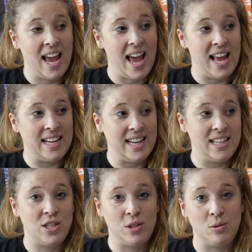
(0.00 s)
and
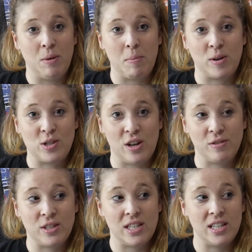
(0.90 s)
into my
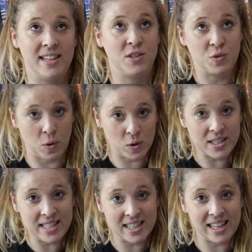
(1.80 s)
bookshelves. It's floor to
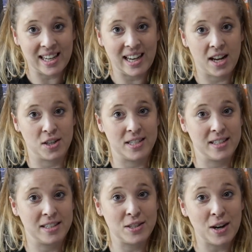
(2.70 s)
ceiling, and our
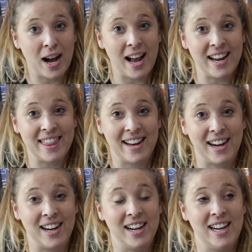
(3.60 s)
ceilings are high in
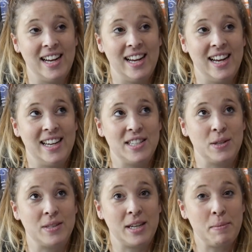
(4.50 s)
there, so
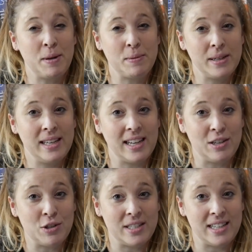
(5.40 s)
it's going to be really
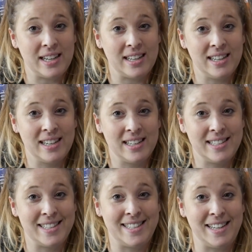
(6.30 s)
interesting
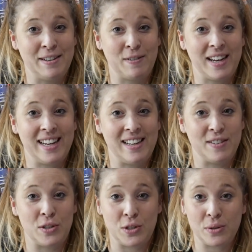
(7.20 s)
to see if I can
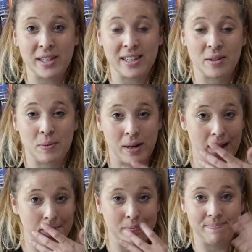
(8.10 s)
even do it when
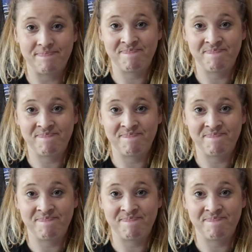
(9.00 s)
I'm